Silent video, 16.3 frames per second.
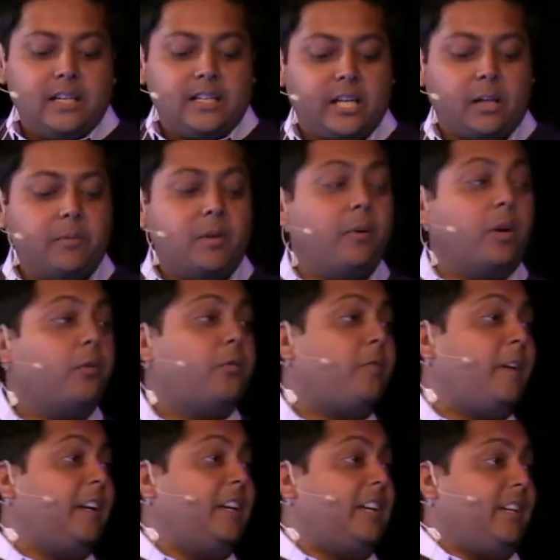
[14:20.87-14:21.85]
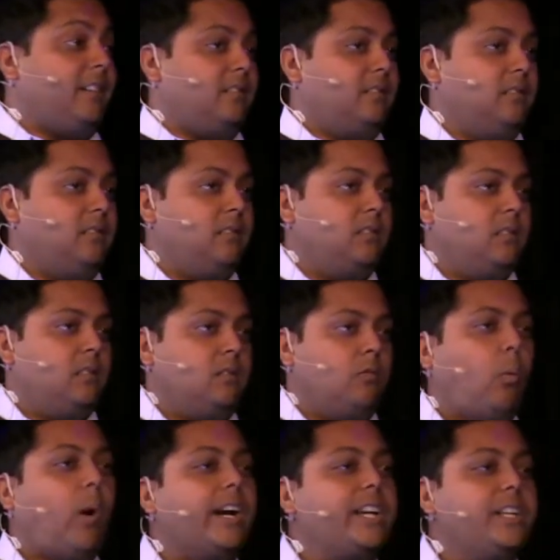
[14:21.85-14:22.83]
Tell me about affinity.
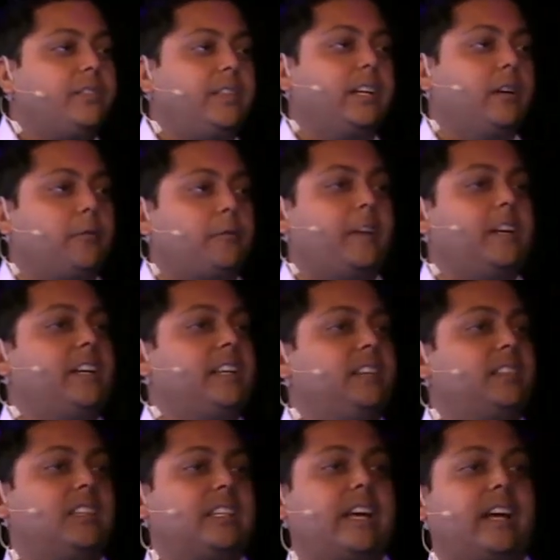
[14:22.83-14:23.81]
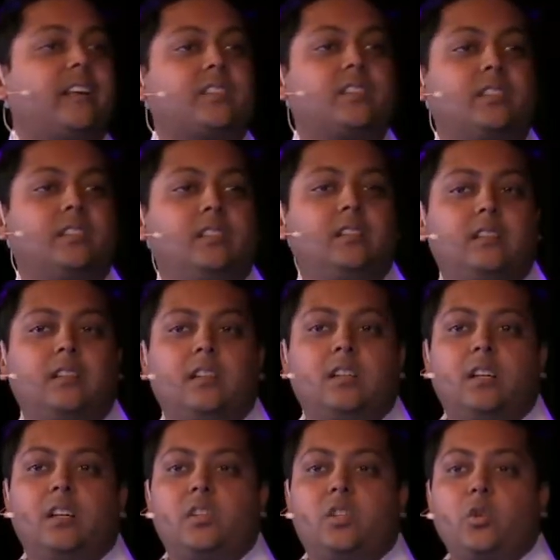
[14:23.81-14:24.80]
Why do you think affinity is a yes?
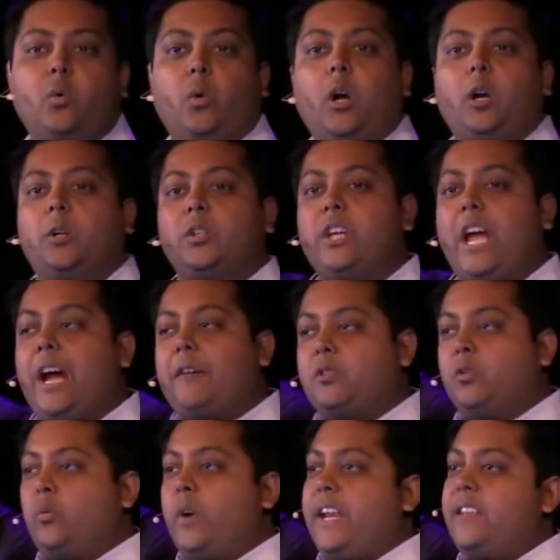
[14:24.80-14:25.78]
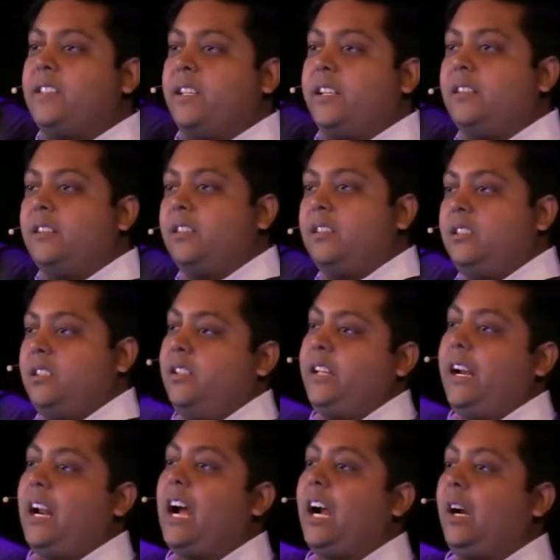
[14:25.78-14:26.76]
So you have to raise it to
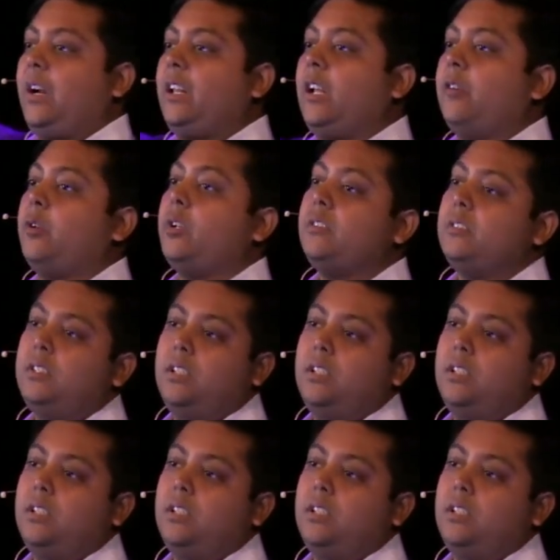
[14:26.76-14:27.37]
that higher level.